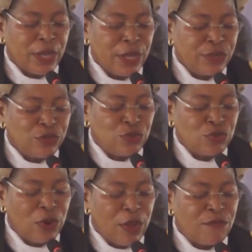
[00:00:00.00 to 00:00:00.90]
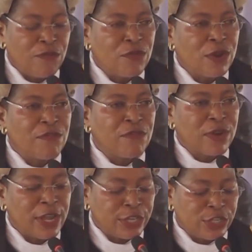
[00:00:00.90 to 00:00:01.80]
into a fully
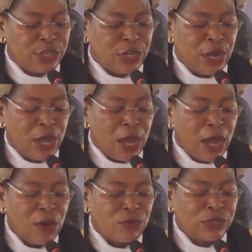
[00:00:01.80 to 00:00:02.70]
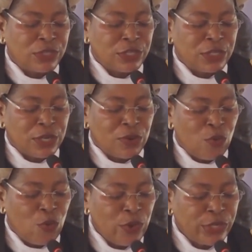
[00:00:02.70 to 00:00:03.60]
fledged House
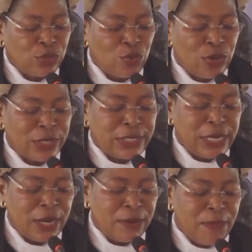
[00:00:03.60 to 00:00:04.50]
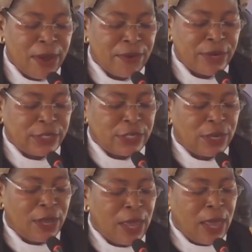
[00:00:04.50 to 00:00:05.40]
sitting, which will
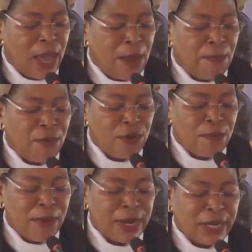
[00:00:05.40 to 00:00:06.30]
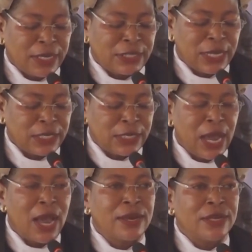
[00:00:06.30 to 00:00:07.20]
deliberate upon matters
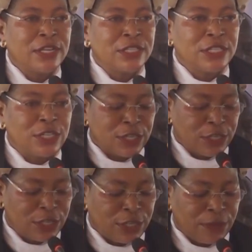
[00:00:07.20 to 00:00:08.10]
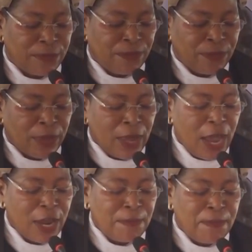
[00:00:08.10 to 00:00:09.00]
that are distinct
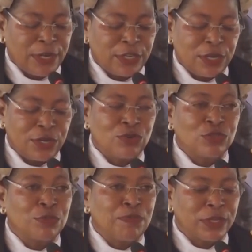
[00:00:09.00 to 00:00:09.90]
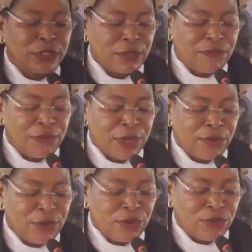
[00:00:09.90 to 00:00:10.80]
and pertinent to
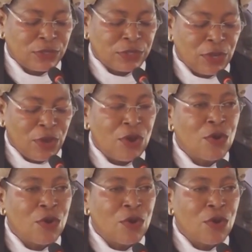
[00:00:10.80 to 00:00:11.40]
specific regions